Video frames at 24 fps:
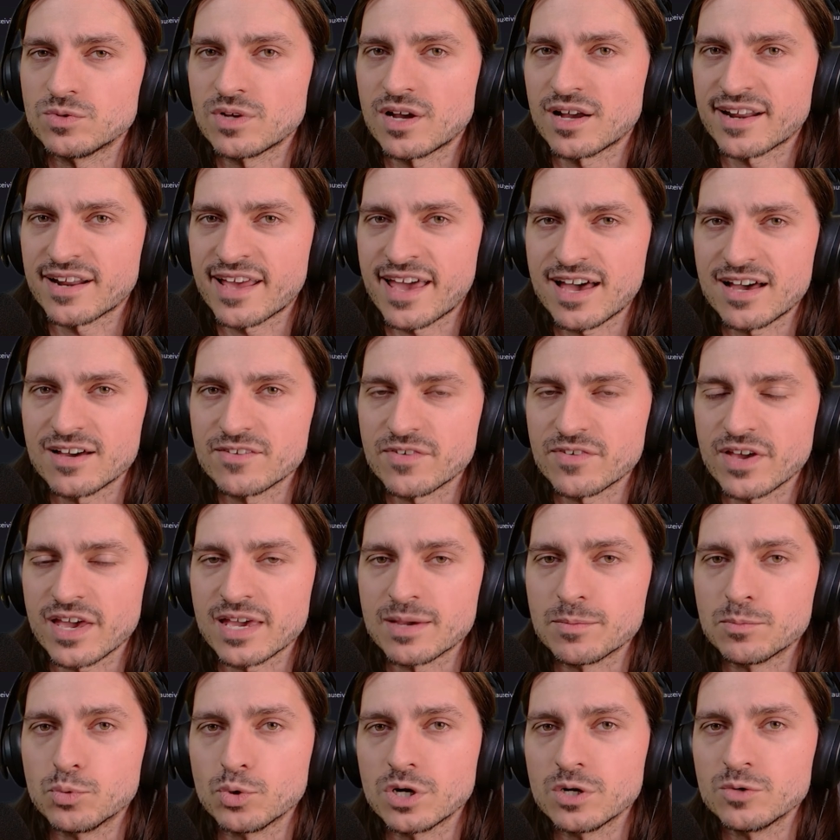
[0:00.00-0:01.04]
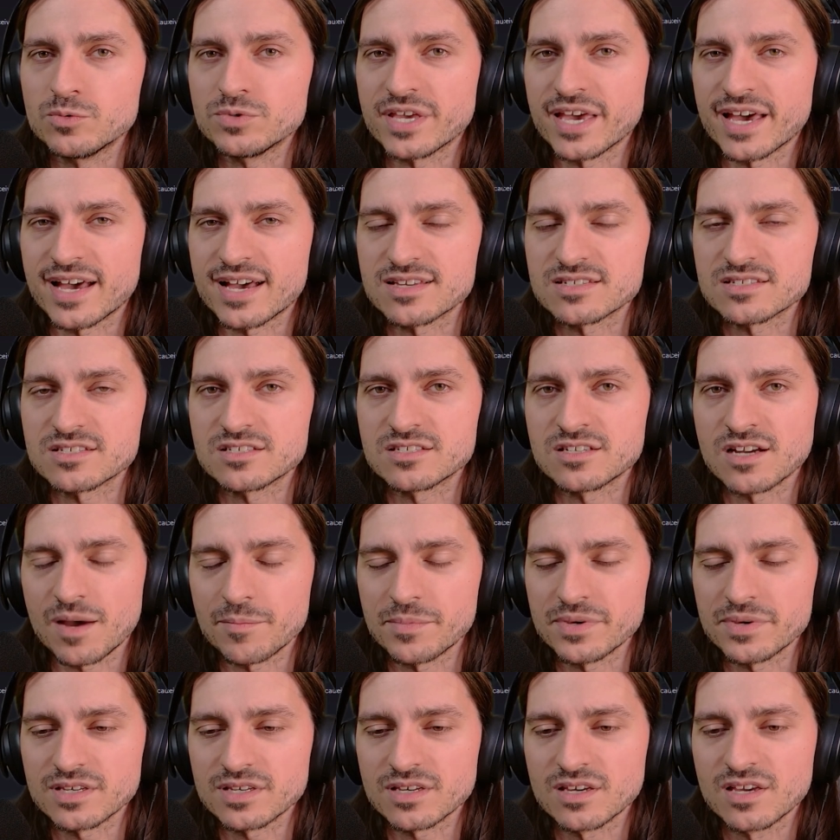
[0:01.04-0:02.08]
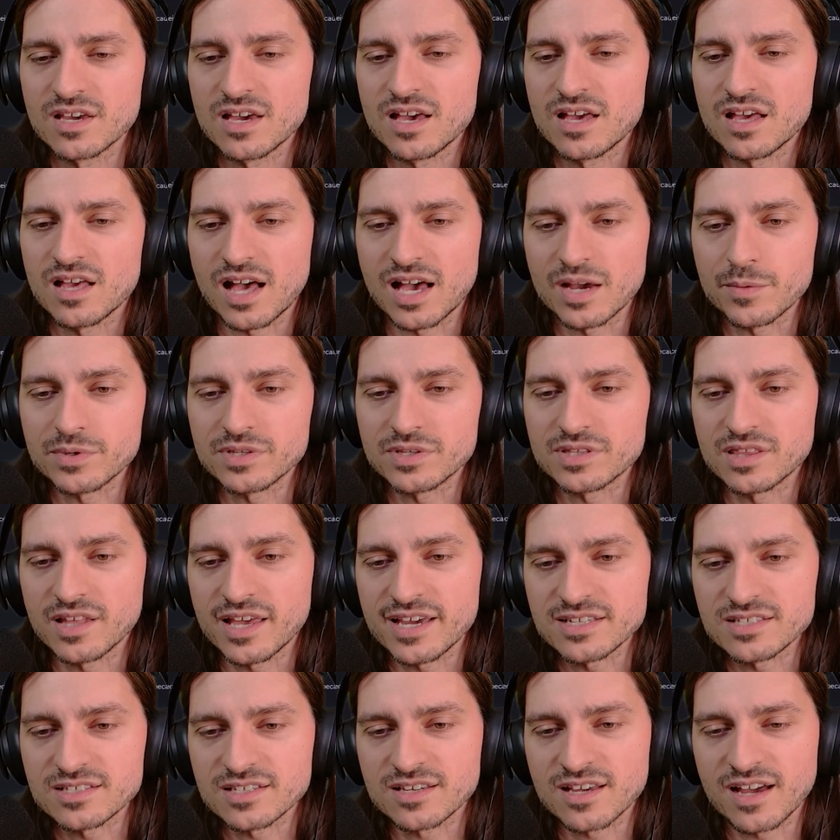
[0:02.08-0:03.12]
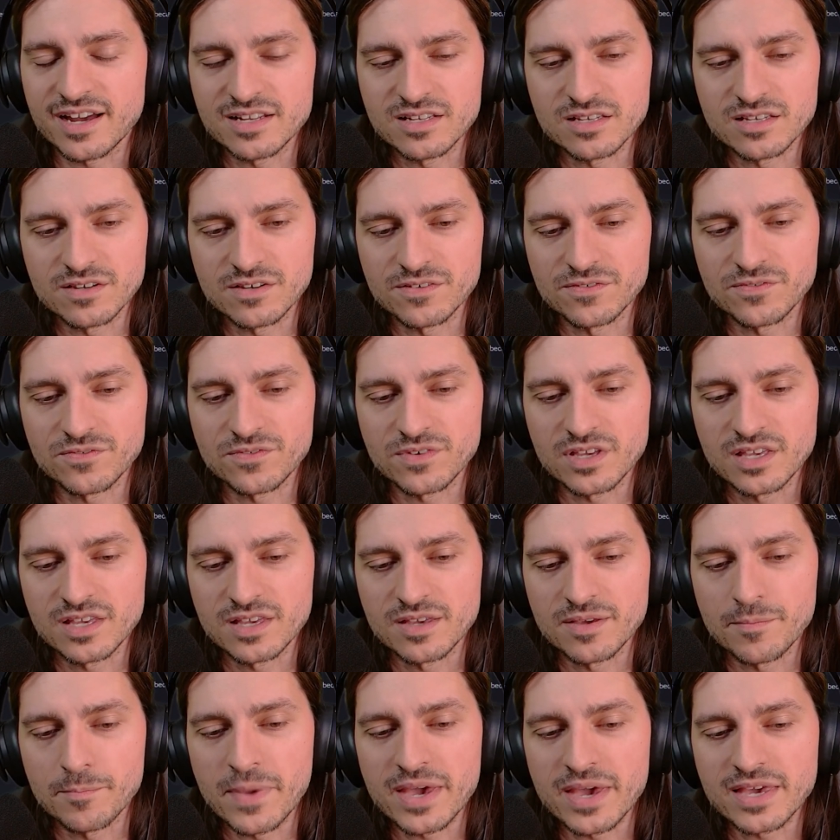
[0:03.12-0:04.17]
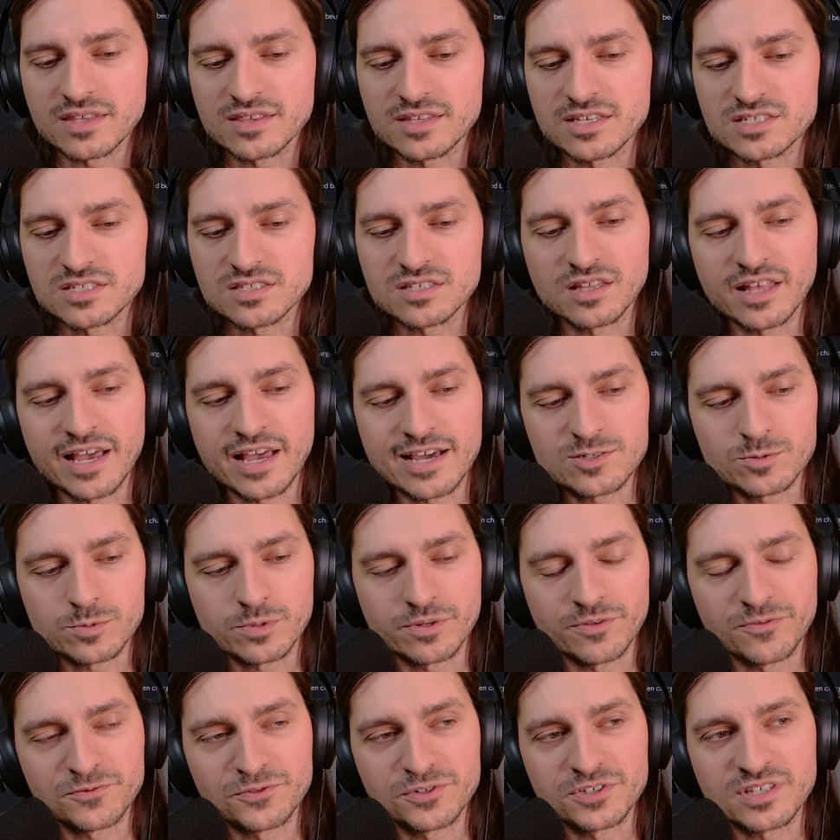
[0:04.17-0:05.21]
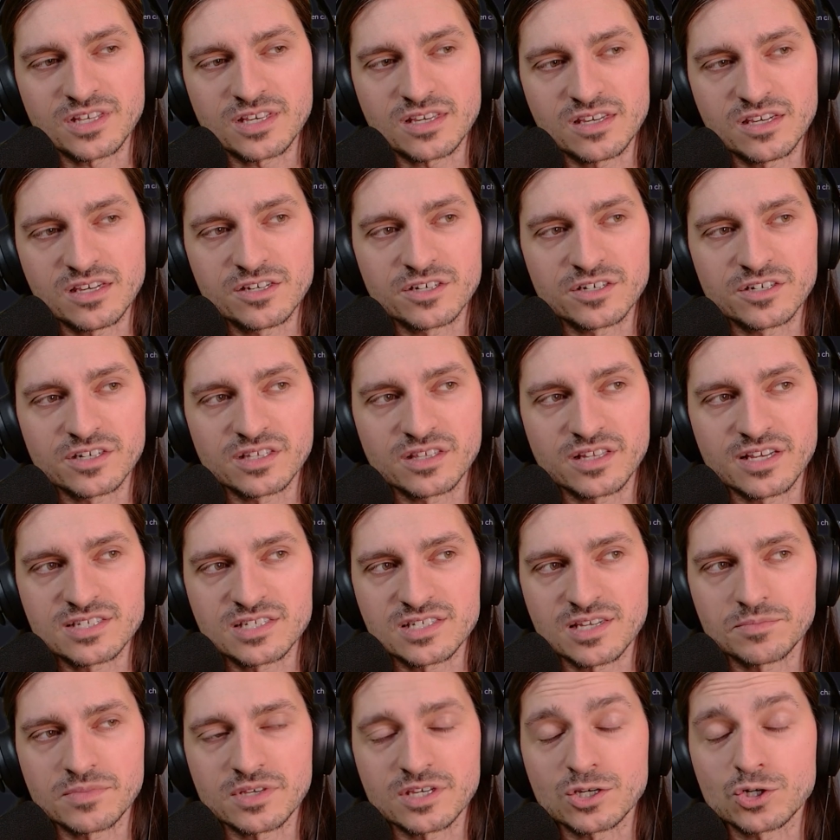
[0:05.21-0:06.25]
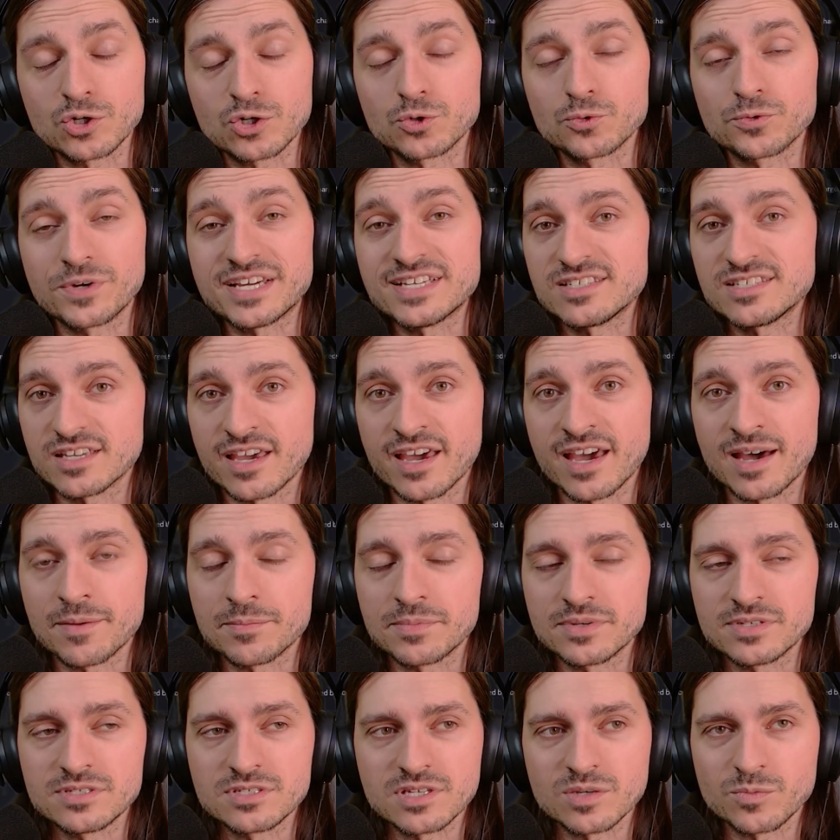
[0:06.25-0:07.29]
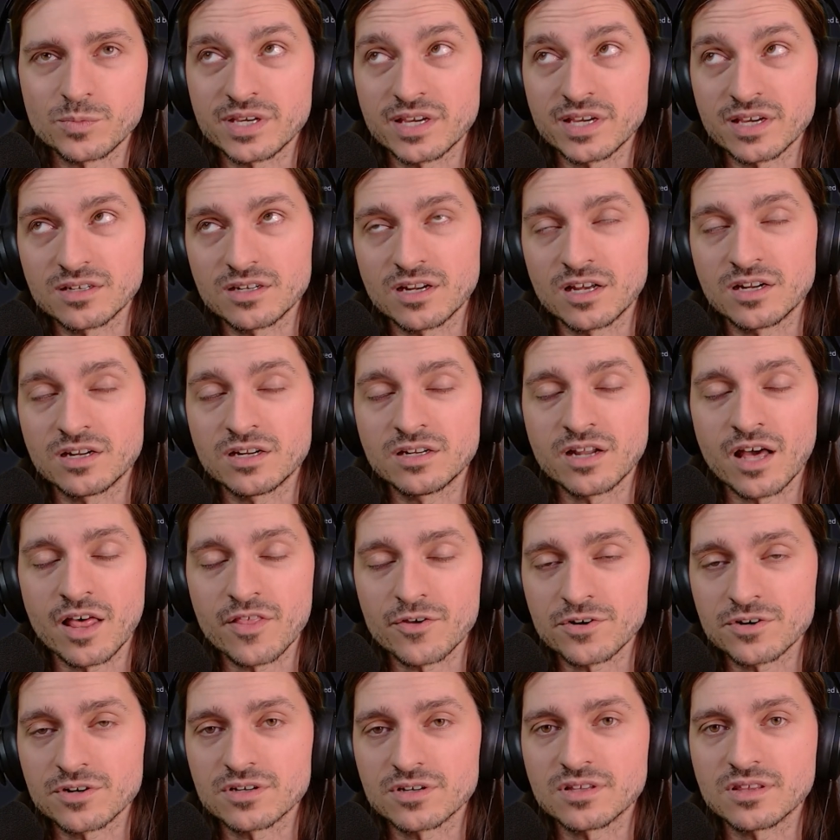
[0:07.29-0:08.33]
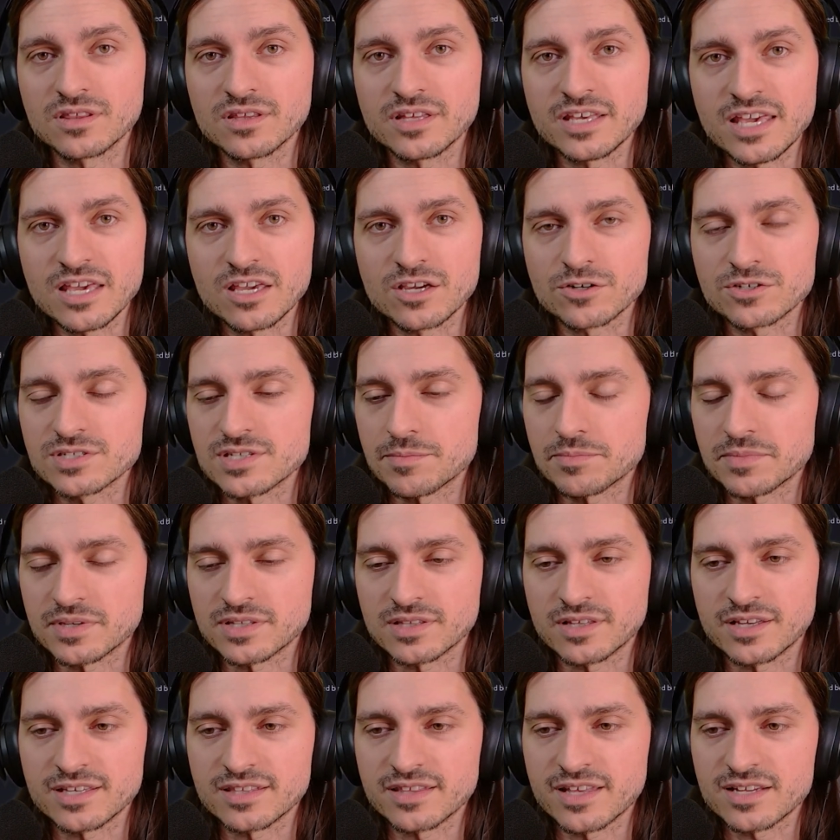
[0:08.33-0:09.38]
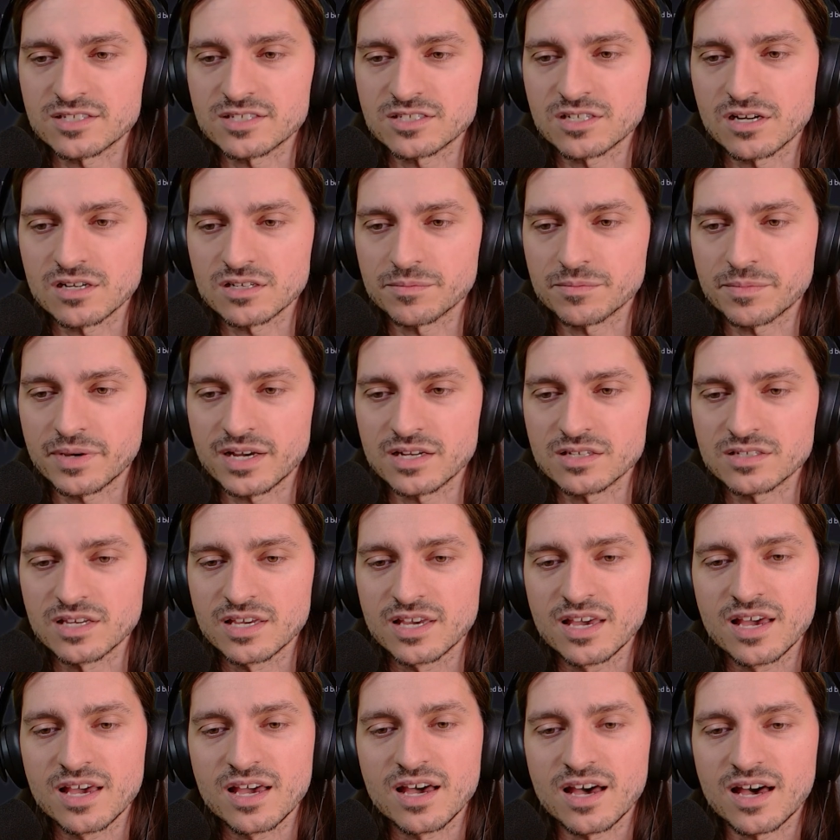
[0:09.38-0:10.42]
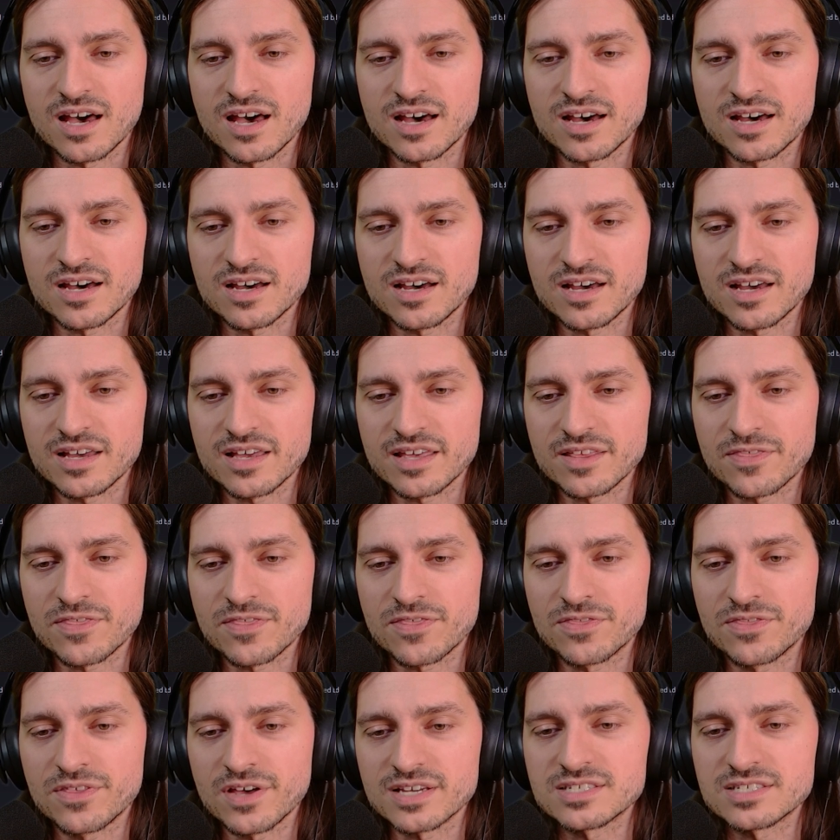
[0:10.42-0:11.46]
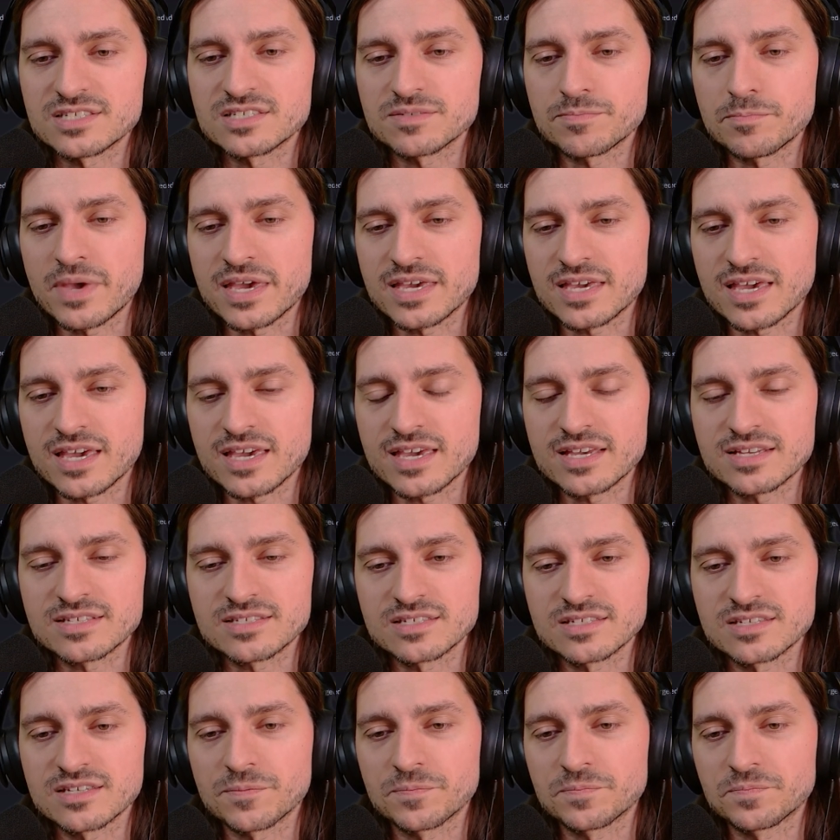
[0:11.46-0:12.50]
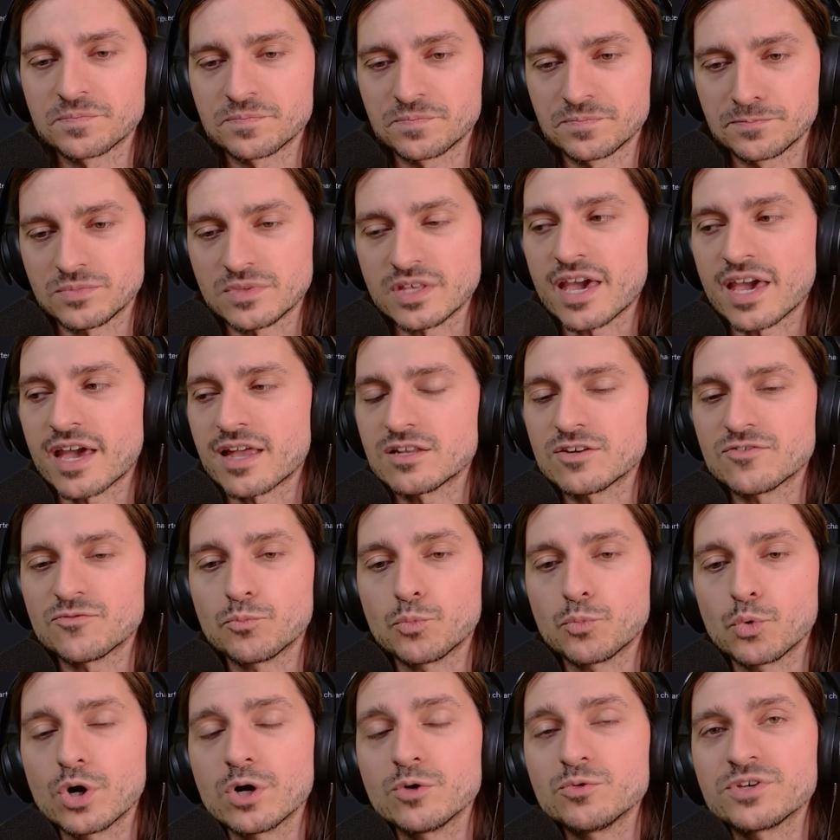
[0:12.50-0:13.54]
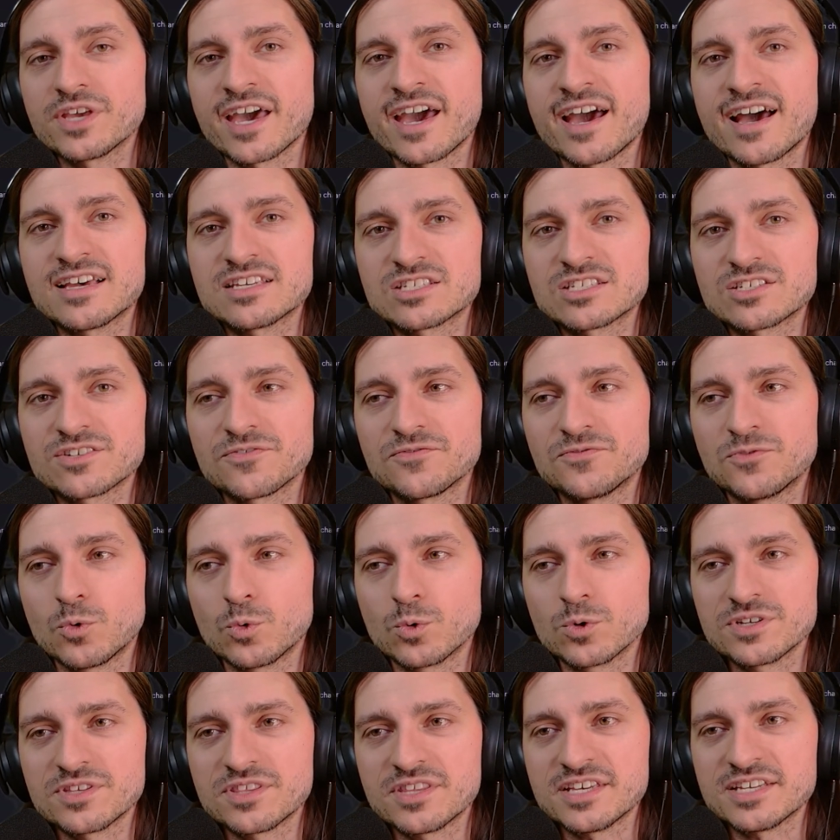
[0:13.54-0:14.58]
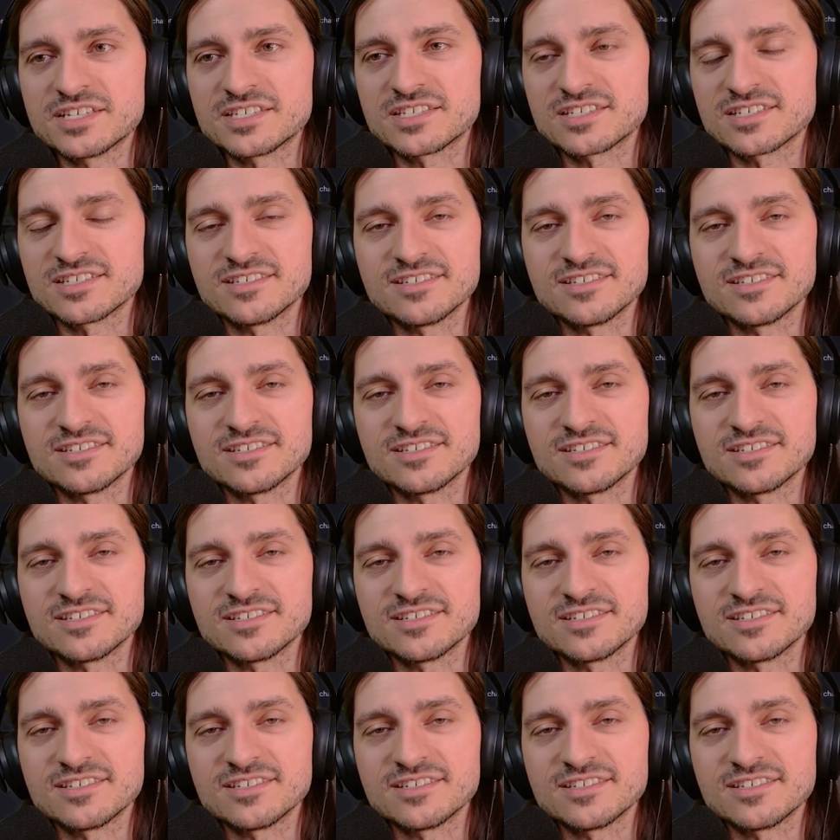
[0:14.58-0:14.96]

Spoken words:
do not have a BwodeCast topic. I would like to kind of make this the last one for the year, unless something crazy happens and we get another leak or something like that to talk about, thus making it the end of BwodeCast for this